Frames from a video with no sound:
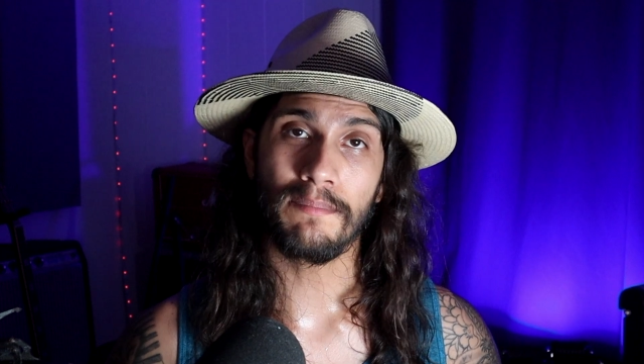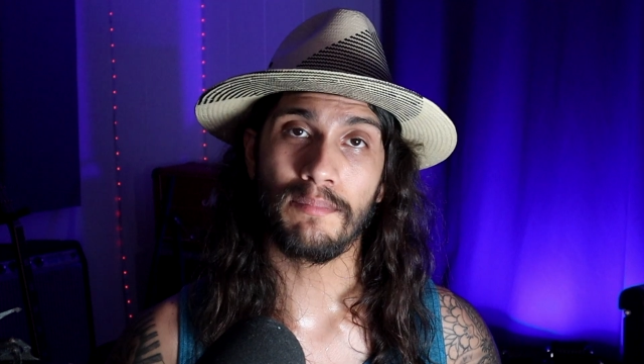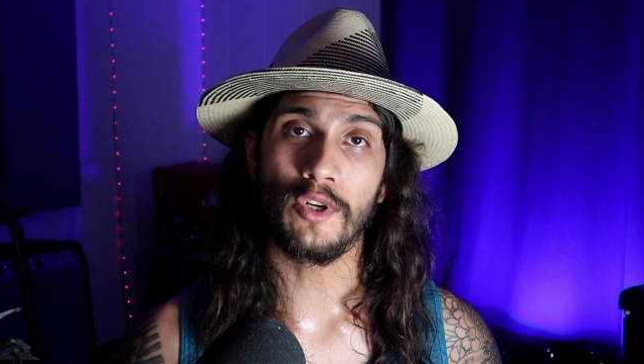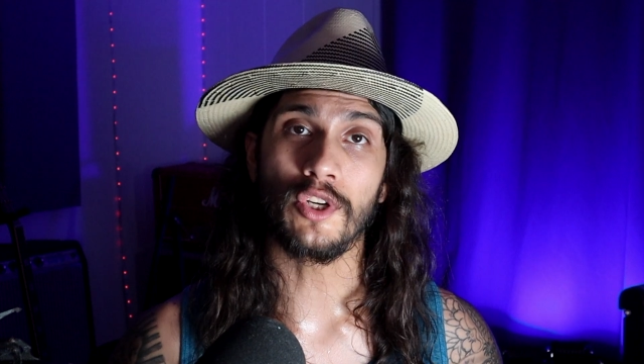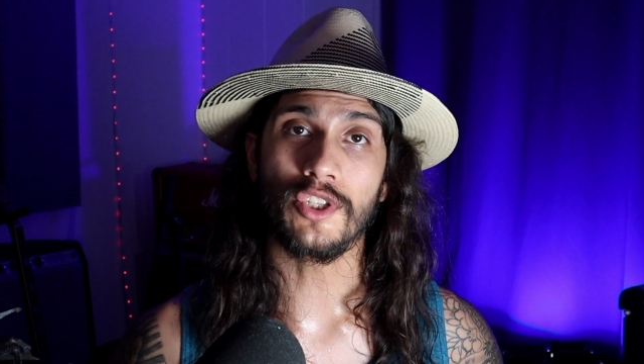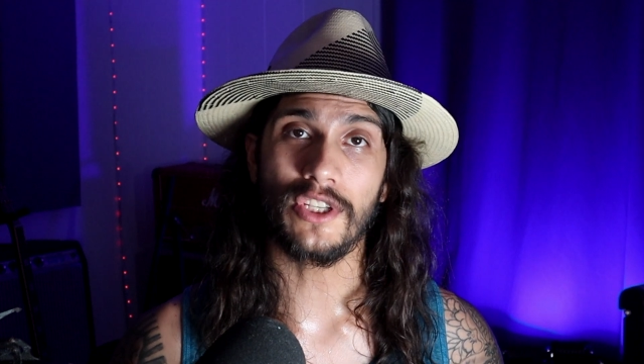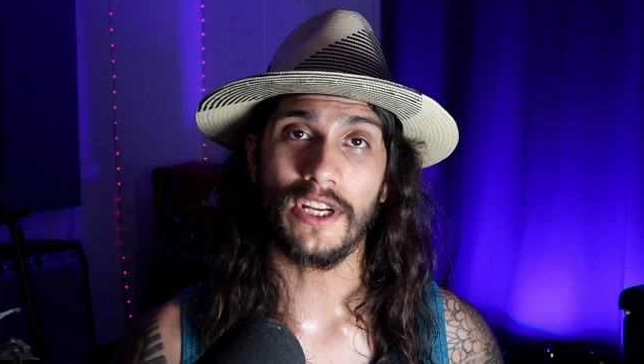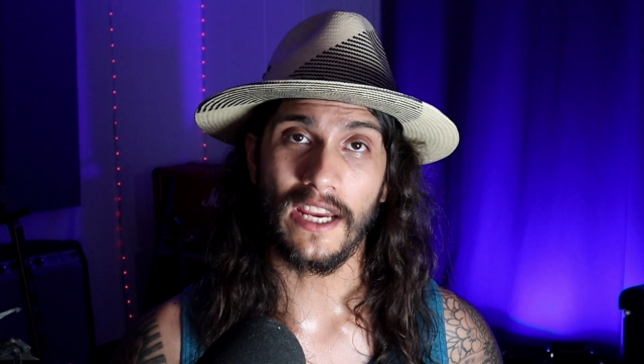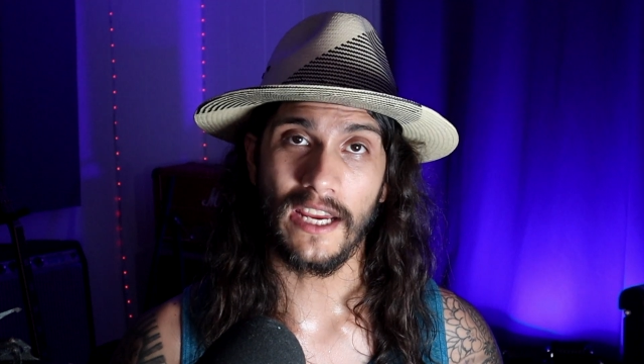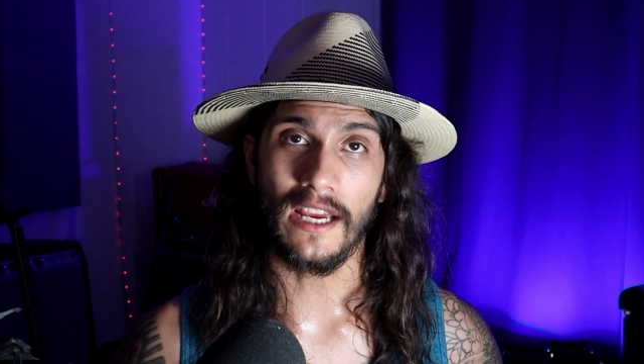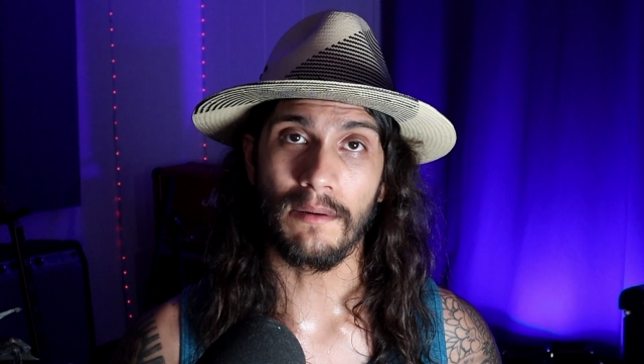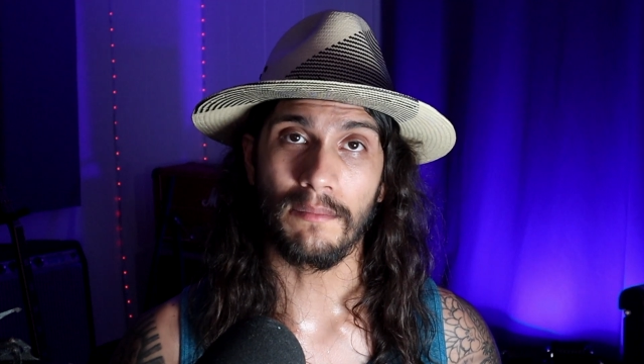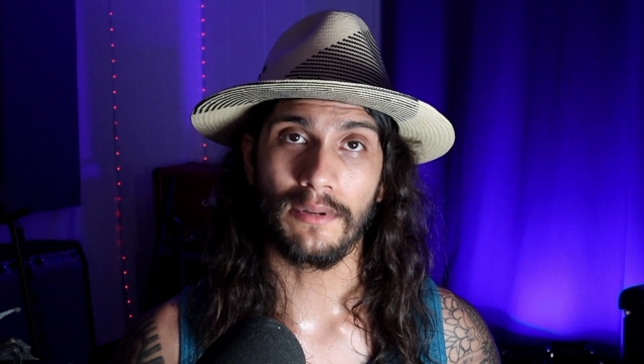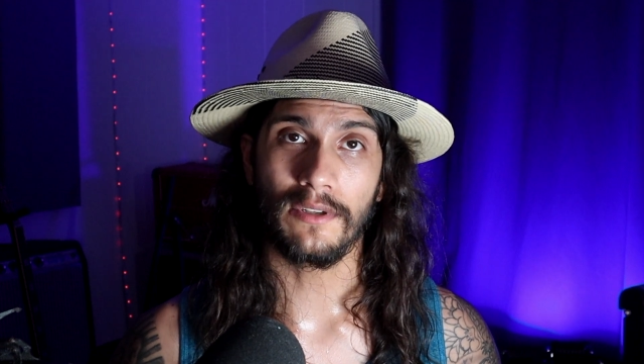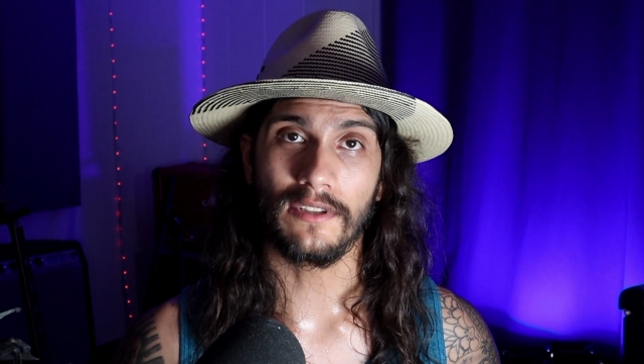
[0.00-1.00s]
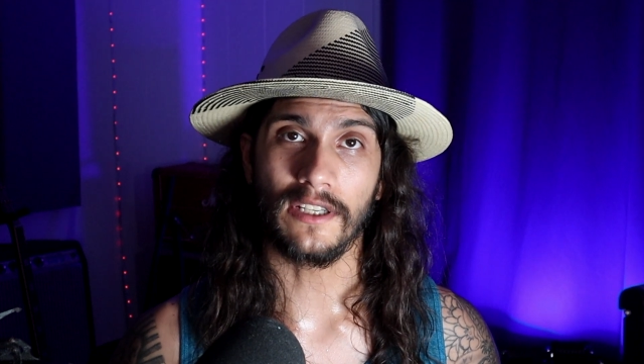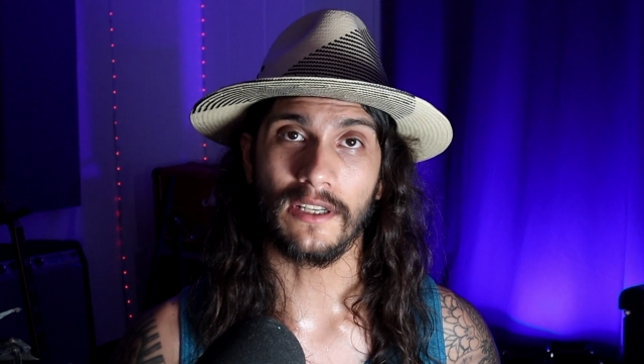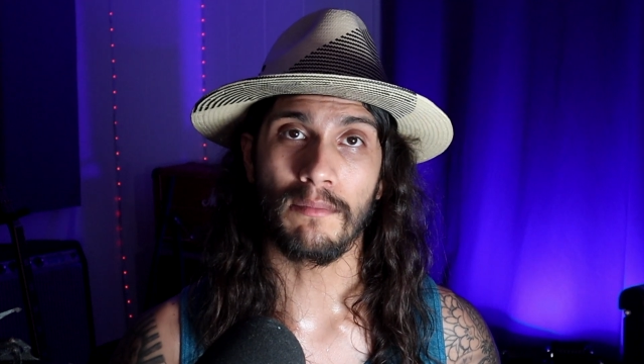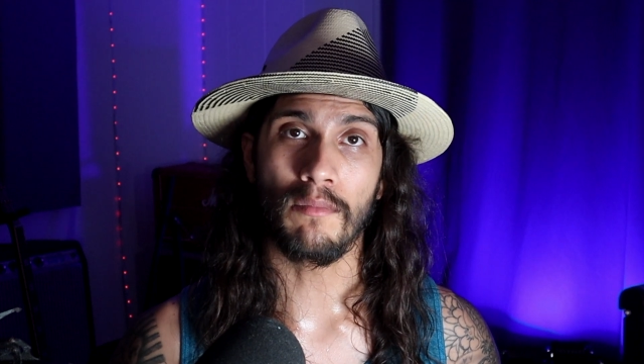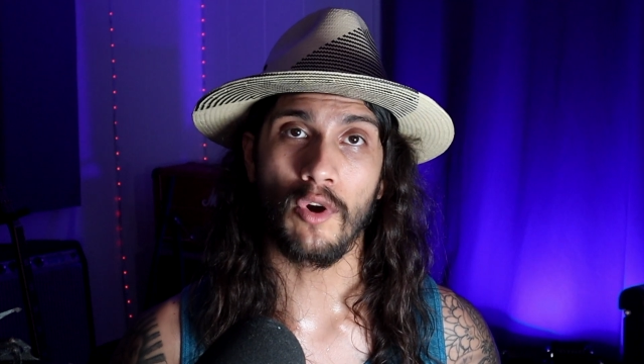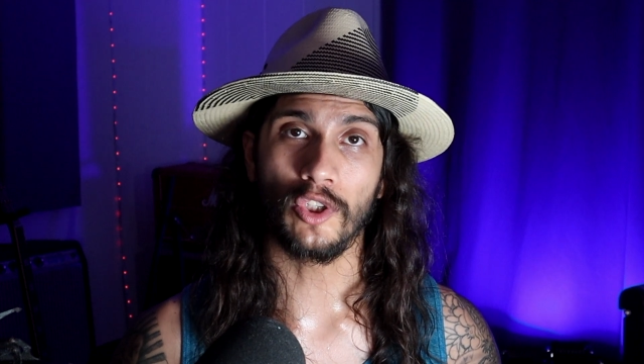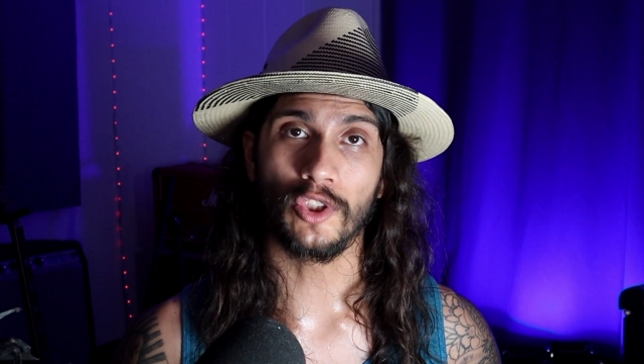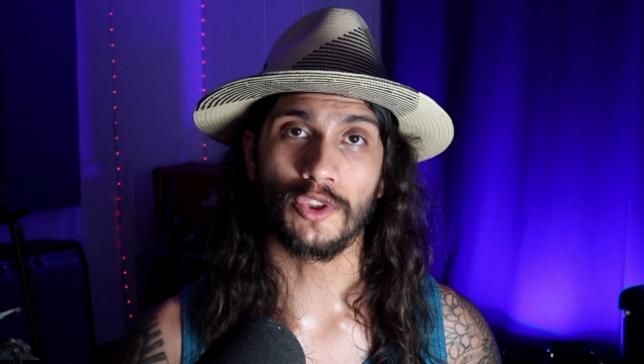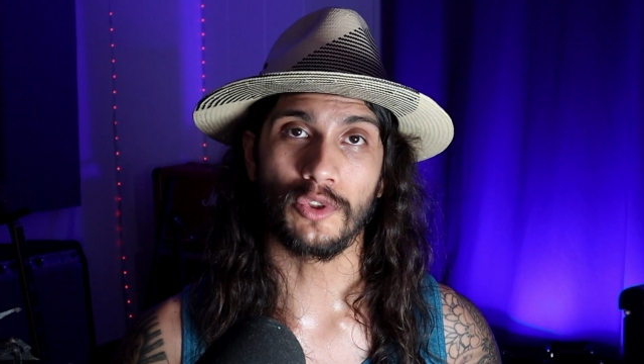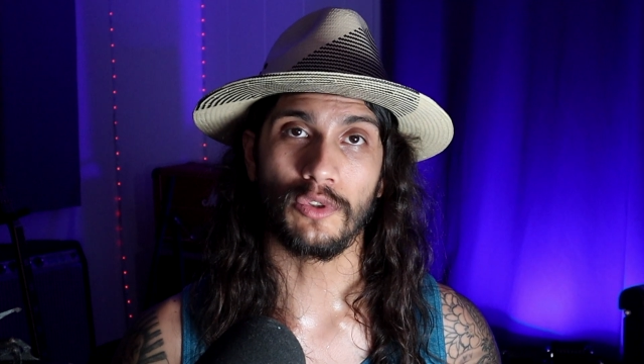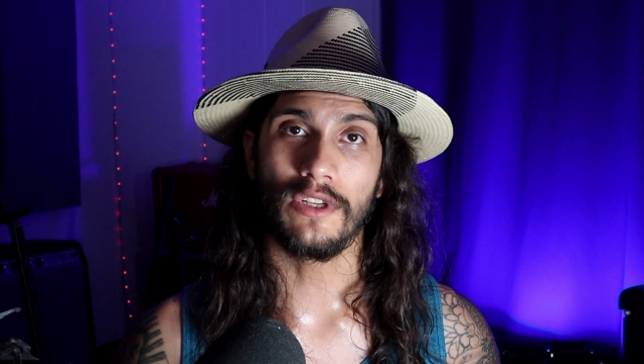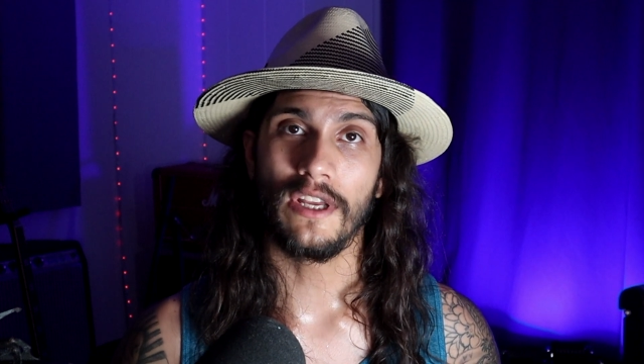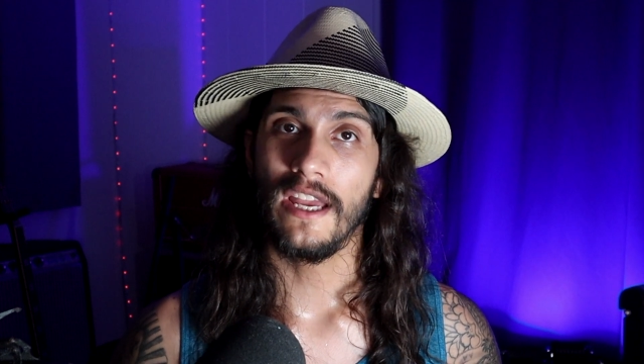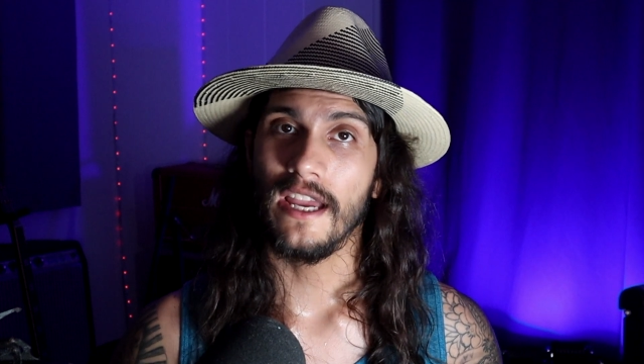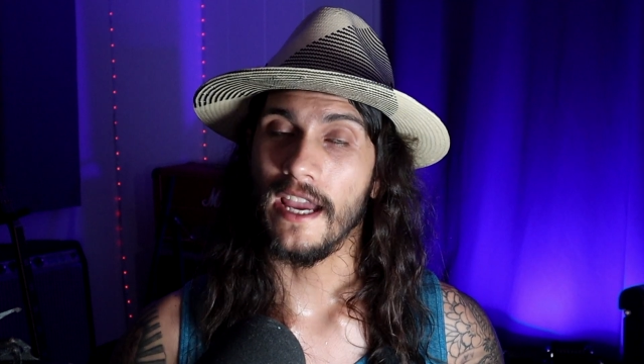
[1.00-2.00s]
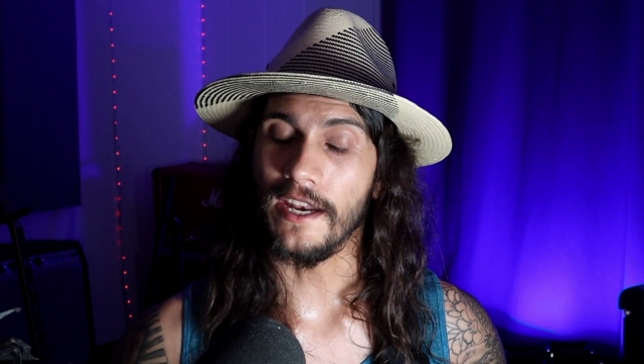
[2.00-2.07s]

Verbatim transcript: pushed amp, like a Marshall,